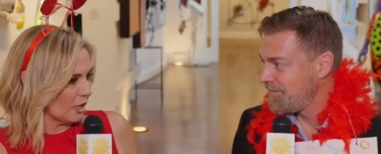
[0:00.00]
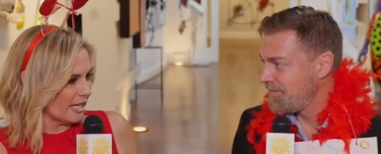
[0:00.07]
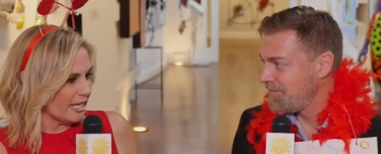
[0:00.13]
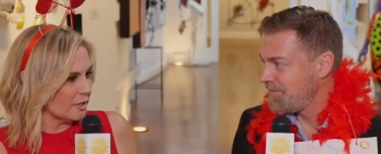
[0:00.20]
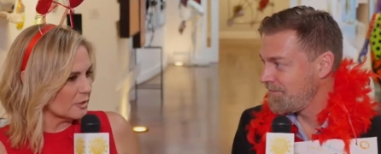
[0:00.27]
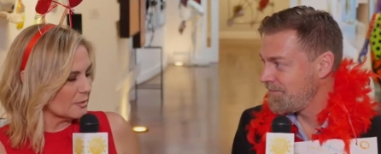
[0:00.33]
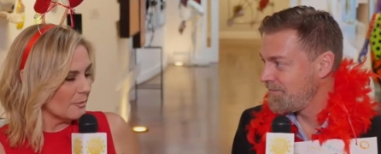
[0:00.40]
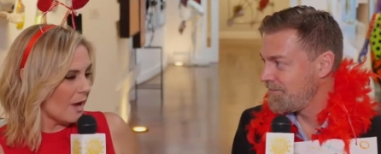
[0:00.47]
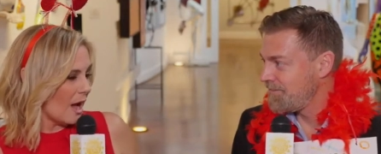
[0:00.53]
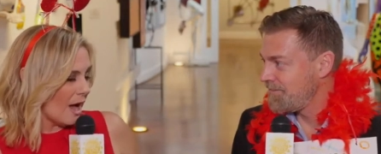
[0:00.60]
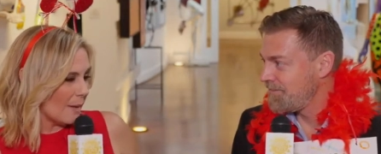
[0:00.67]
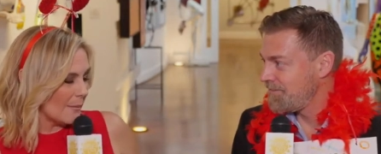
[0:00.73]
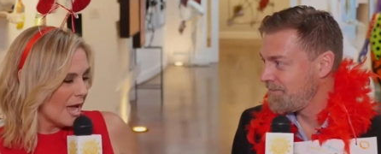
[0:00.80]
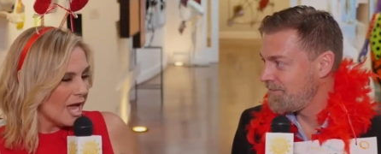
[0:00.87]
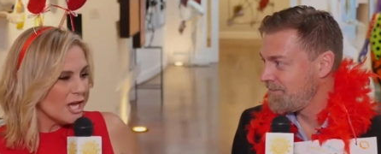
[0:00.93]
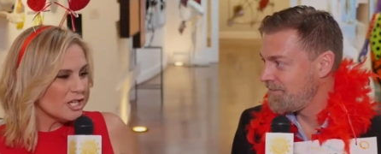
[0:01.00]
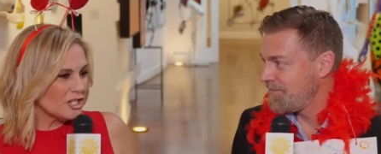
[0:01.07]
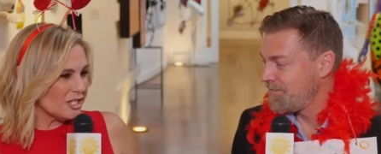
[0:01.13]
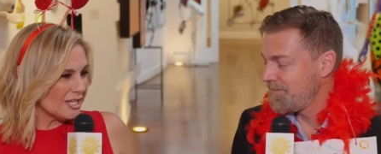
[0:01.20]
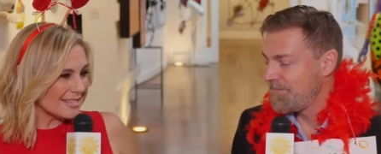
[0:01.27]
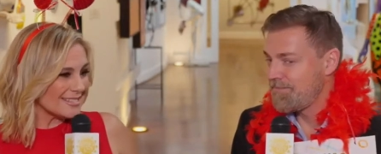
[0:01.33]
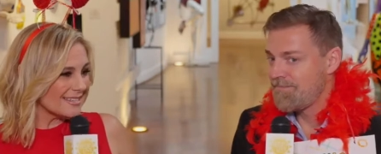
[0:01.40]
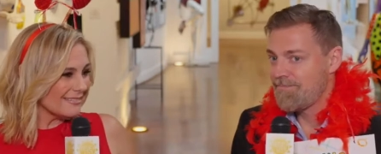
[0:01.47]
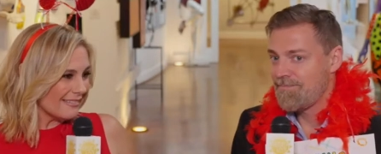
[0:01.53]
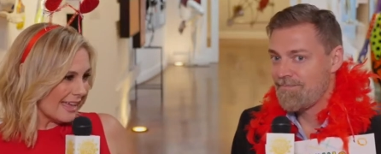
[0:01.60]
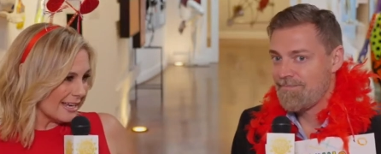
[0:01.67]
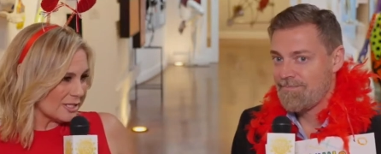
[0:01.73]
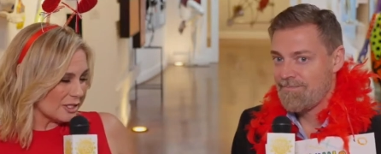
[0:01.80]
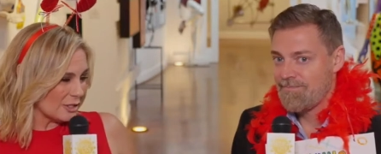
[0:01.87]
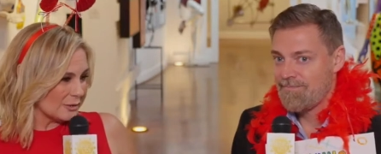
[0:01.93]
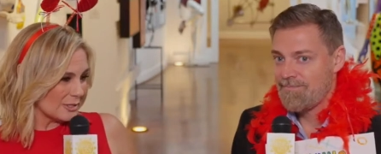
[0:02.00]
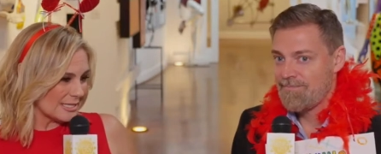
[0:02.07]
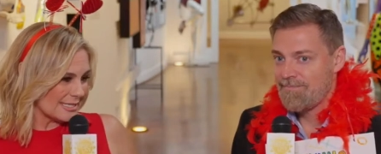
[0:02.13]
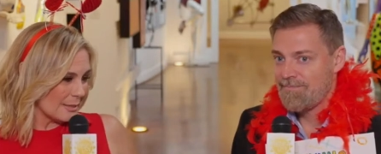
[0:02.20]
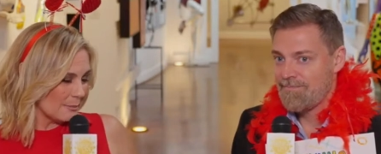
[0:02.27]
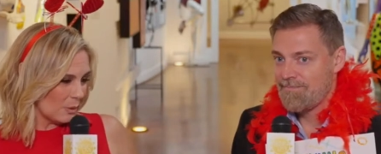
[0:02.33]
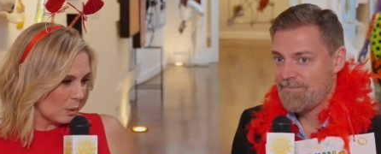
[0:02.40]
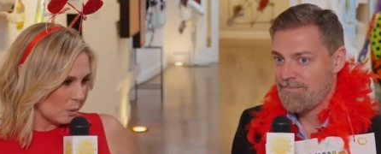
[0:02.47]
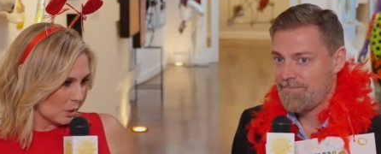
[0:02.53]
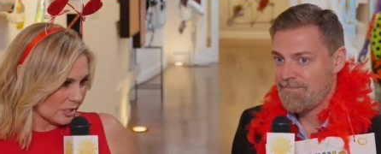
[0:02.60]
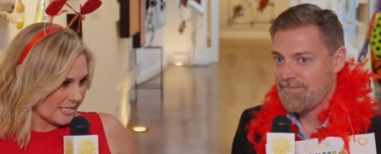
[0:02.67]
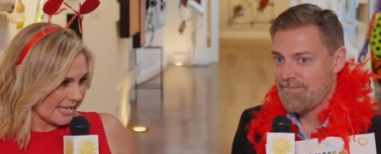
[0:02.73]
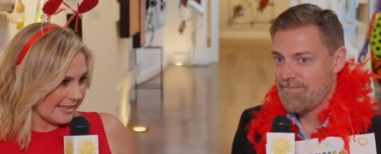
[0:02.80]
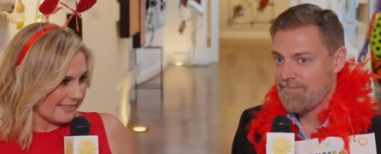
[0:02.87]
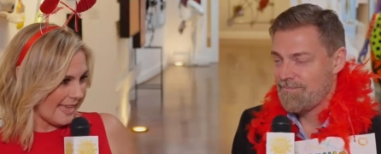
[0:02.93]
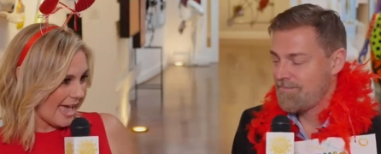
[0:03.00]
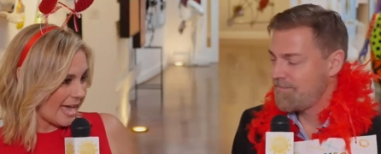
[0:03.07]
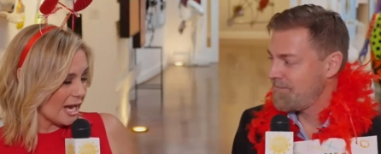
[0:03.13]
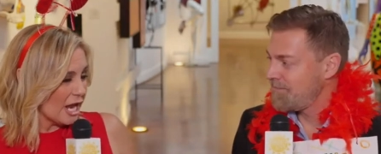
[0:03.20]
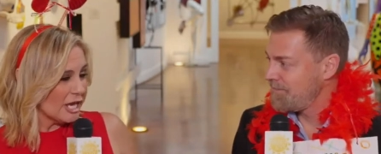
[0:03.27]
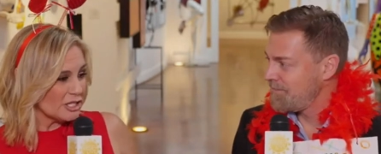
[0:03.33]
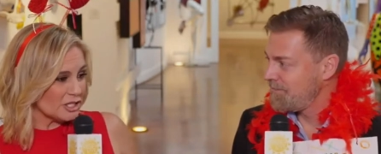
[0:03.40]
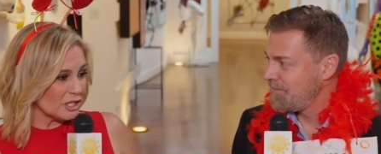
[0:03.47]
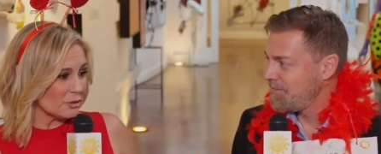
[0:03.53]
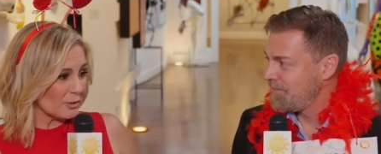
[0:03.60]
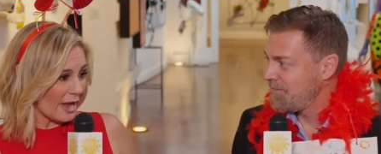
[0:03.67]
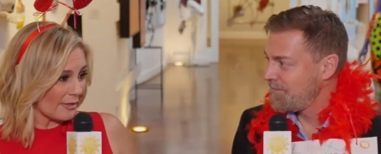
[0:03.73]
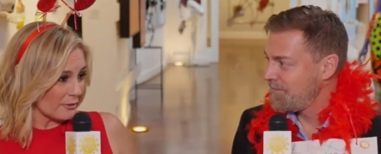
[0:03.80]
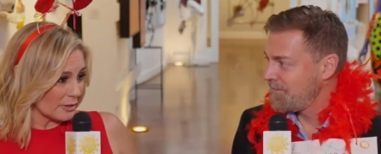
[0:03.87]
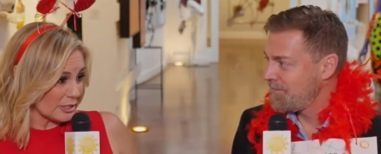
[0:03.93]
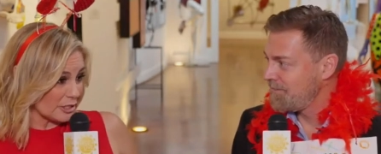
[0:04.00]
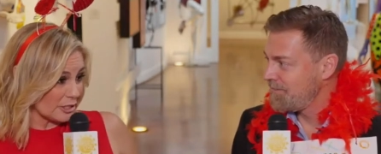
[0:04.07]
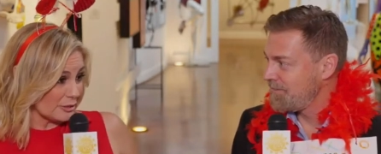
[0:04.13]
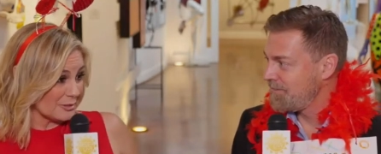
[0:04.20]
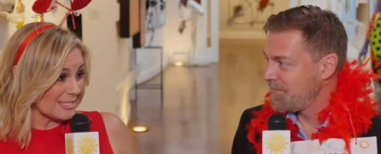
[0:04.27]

Speaker 1: And he goes, Mom, she doesn't like to use simple words like that. She'd rather us use